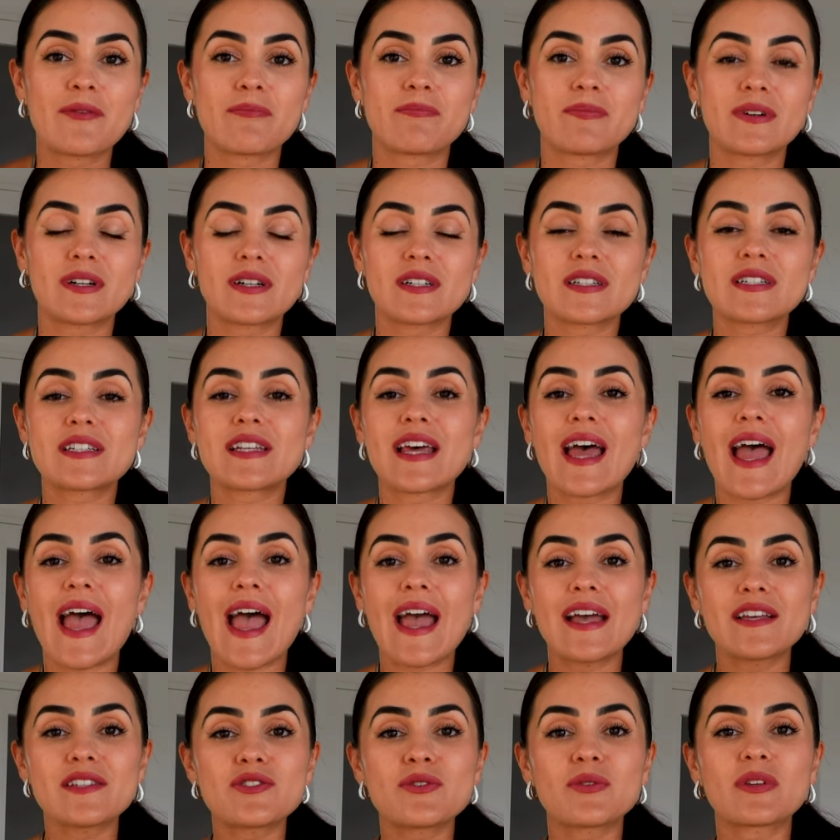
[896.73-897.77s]
But
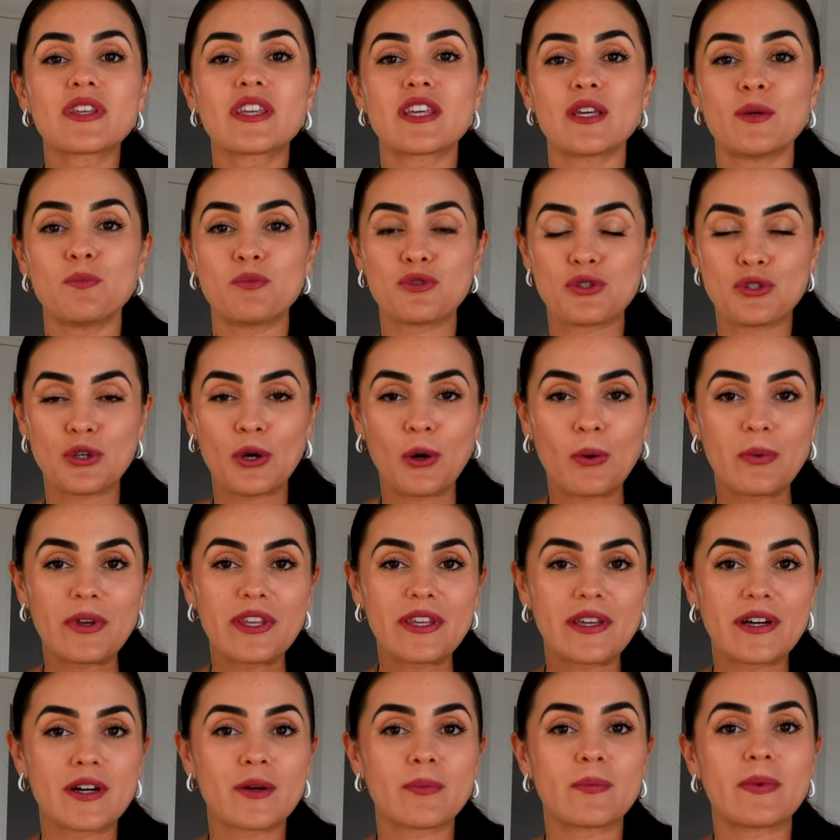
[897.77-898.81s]
as you keep
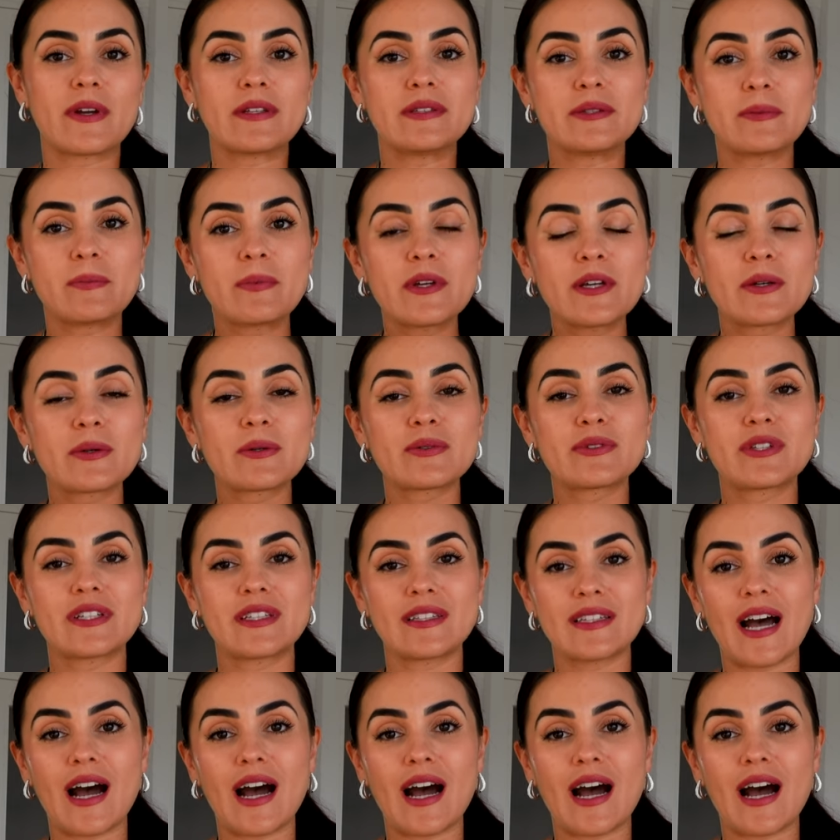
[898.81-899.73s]
showing up and building